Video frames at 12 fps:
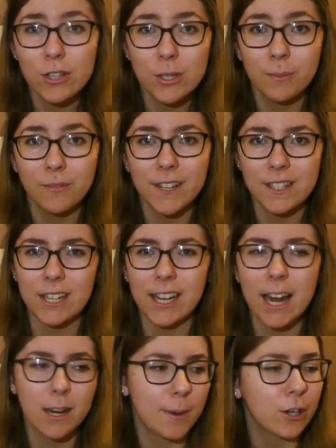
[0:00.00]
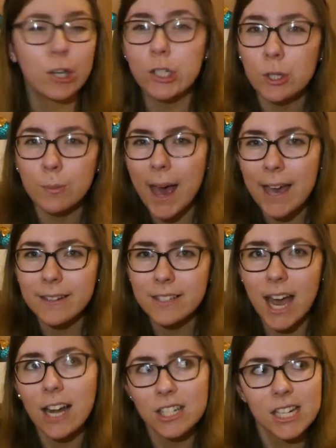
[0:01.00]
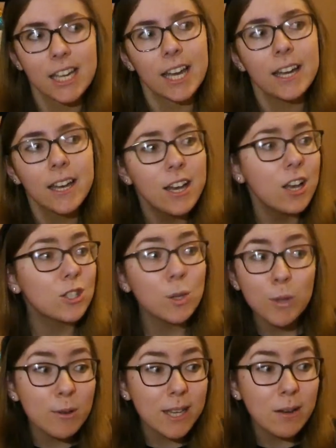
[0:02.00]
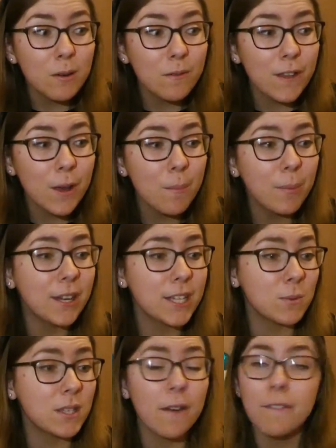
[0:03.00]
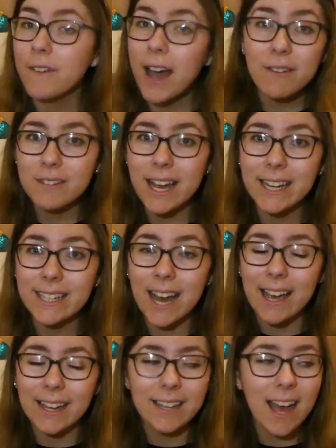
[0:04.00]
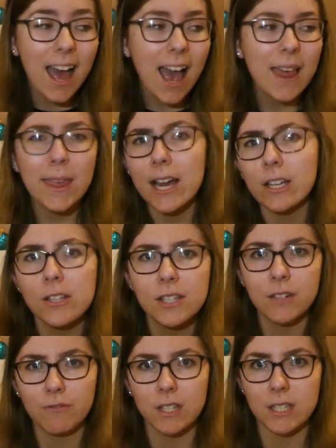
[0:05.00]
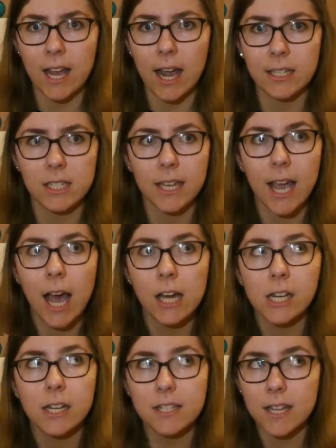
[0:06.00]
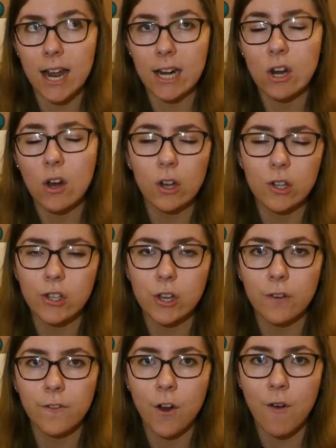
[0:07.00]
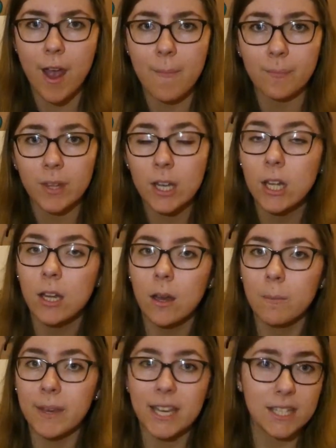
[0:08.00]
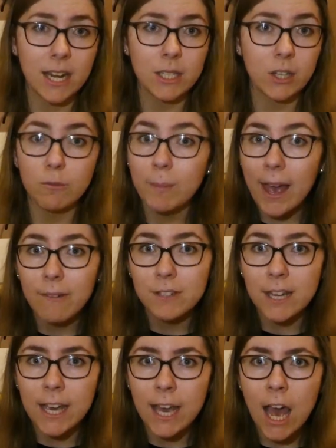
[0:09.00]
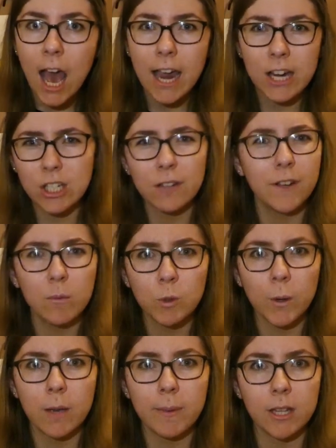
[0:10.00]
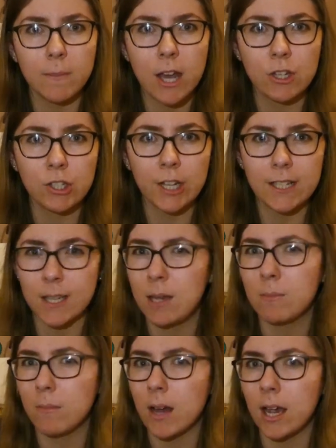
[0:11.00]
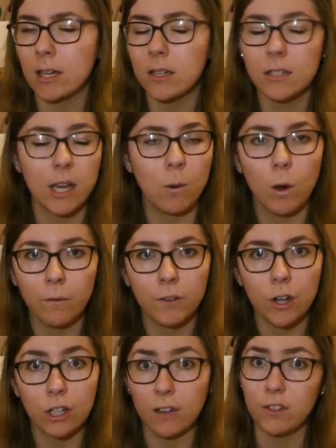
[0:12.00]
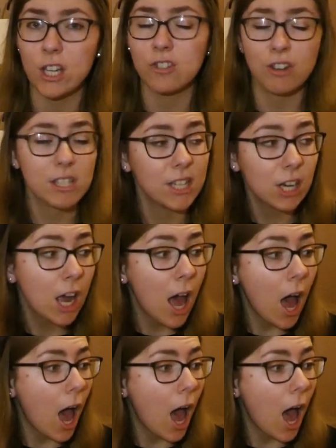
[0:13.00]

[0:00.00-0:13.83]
or something, so they're kind of my go-to pen to actually get some use out of them. But this was £5.99, and they had loads of different designs. They had a design also for Mickey's 90th birthday. I actually filmed quite a bit of the merchandise in my day one vlog if you're interested.